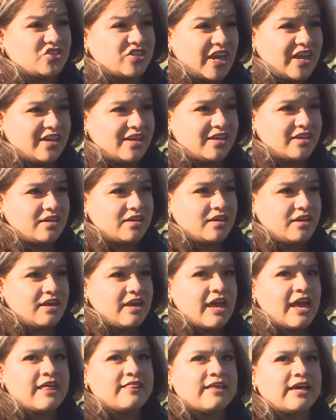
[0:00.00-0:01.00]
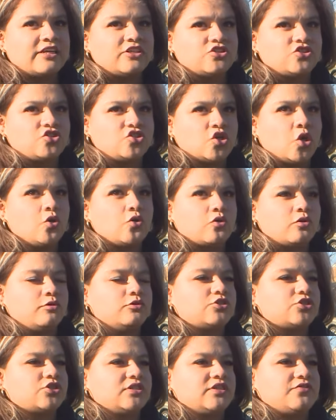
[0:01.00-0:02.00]
saying. And that is so
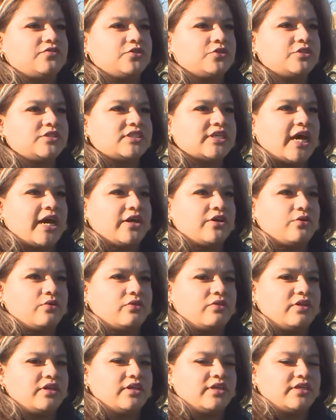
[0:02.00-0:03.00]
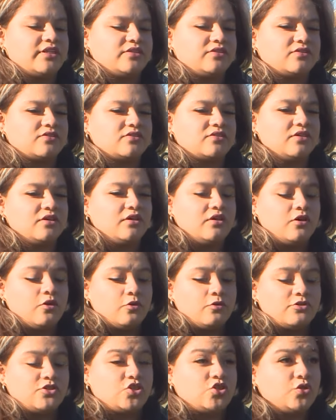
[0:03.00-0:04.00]
crucial. If your entire thing is
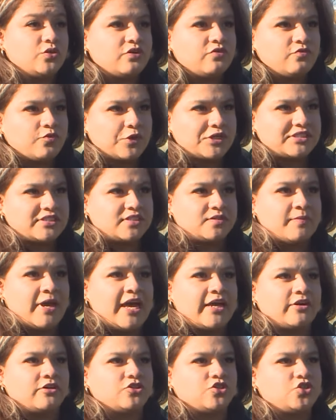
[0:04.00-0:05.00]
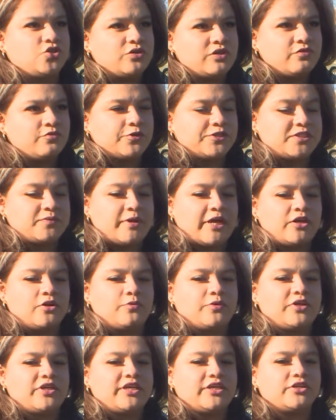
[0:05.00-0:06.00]
student voices matter, student voice
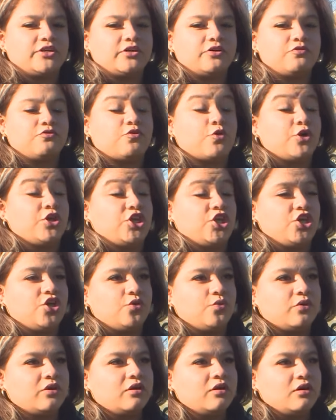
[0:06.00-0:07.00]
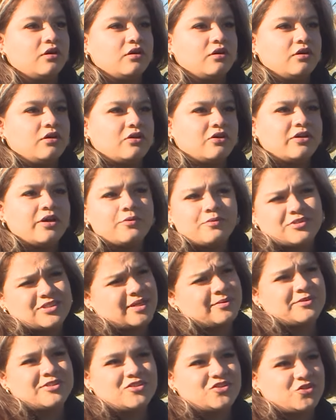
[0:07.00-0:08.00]
matter, we're here for you. You're not
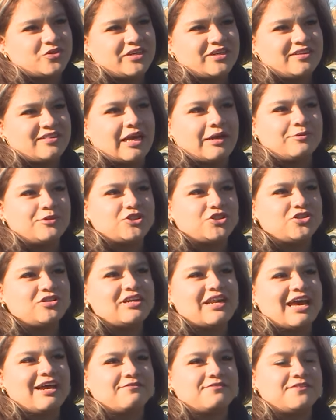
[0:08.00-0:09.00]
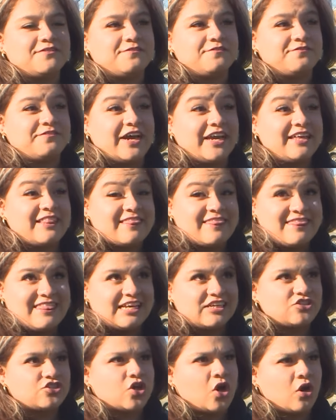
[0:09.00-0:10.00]
demonstrating that. We shouldn't have to fight
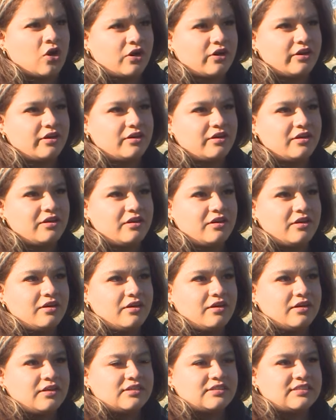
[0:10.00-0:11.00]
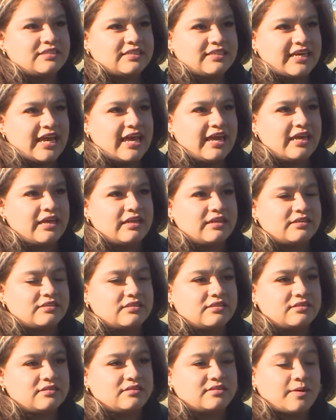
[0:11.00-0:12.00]
this hard to get
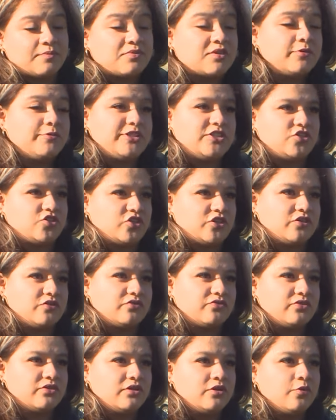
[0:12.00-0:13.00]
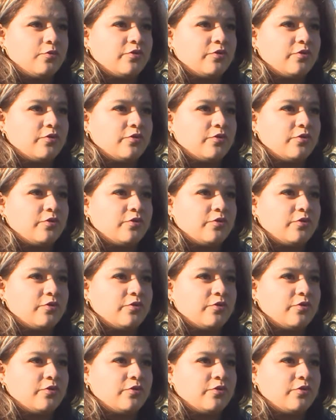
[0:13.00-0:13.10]
something we deserve.